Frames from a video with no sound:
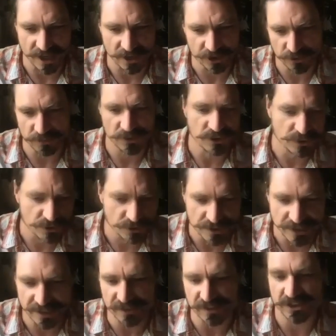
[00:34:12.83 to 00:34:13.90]
How do you
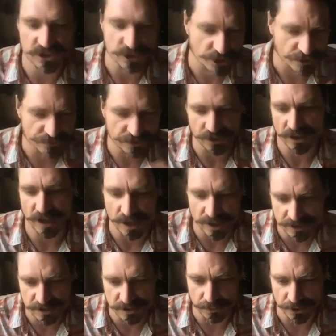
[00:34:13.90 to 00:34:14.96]
uniquely serve your
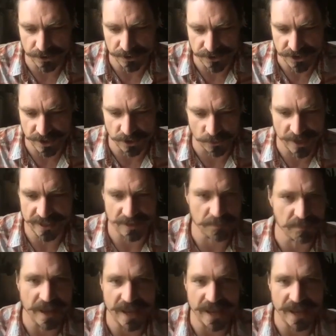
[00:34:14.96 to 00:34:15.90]
customers in a way that